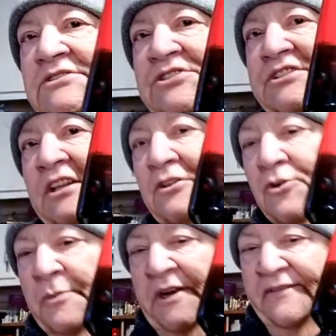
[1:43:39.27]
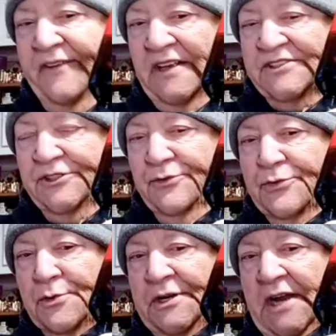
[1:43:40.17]
Just a little mini vase,
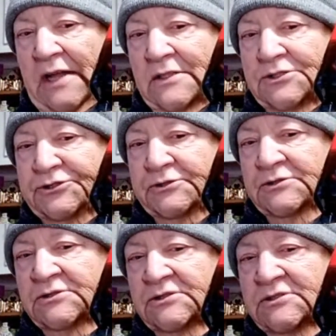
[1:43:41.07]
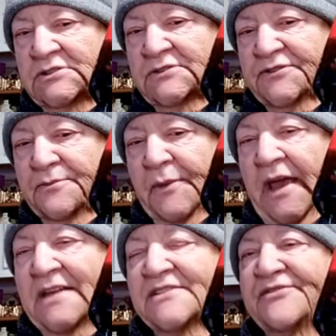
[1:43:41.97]
$3 from
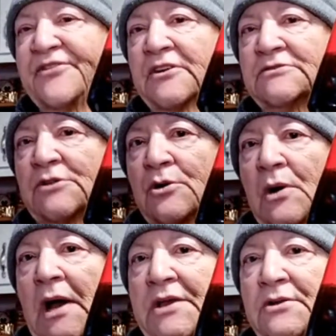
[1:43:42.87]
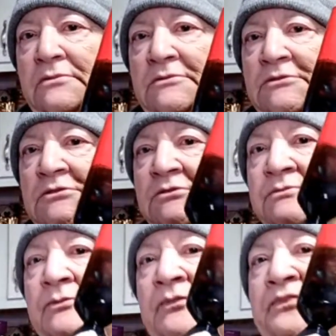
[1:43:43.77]
Zanesville, Ohio.
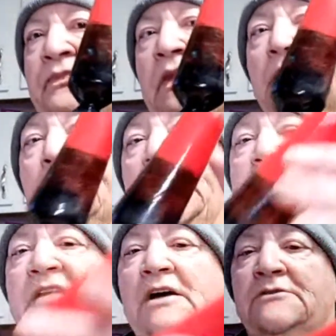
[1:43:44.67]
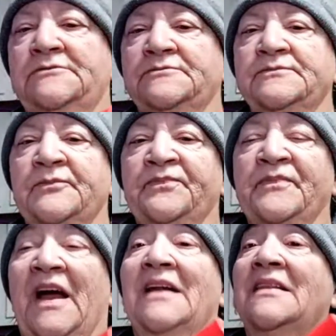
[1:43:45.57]
Buy it now.
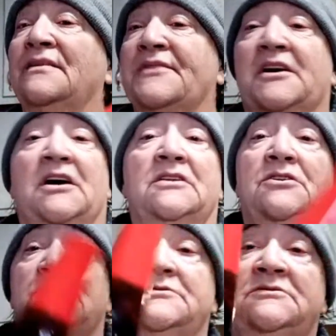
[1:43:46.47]
I love the color.